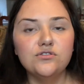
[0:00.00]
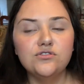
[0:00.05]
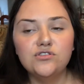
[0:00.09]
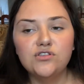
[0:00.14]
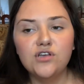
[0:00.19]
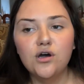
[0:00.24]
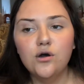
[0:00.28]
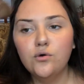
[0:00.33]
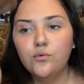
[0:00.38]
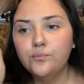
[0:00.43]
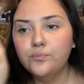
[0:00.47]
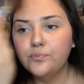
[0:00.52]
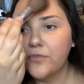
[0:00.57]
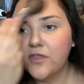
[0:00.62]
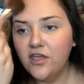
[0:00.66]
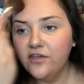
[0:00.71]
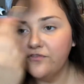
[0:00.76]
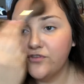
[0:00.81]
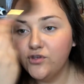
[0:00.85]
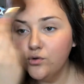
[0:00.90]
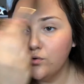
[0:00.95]
So
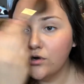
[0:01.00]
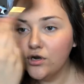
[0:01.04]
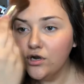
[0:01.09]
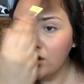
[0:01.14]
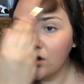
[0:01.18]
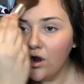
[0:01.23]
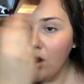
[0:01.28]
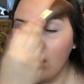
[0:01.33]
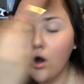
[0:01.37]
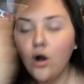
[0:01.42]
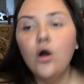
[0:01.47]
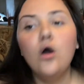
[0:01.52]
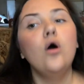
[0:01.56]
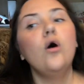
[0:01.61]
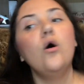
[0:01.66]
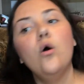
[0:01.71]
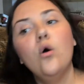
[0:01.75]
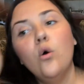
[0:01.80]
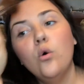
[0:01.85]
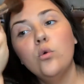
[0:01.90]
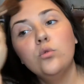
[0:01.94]
if your
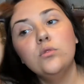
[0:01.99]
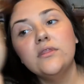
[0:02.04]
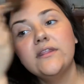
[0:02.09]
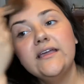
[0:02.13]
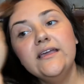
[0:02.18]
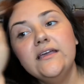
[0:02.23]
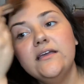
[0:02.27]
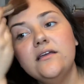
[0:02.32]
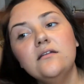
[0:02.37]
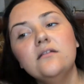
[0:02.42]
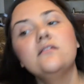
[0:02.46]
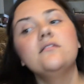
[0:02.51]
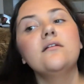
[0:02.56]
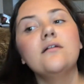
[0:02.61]
only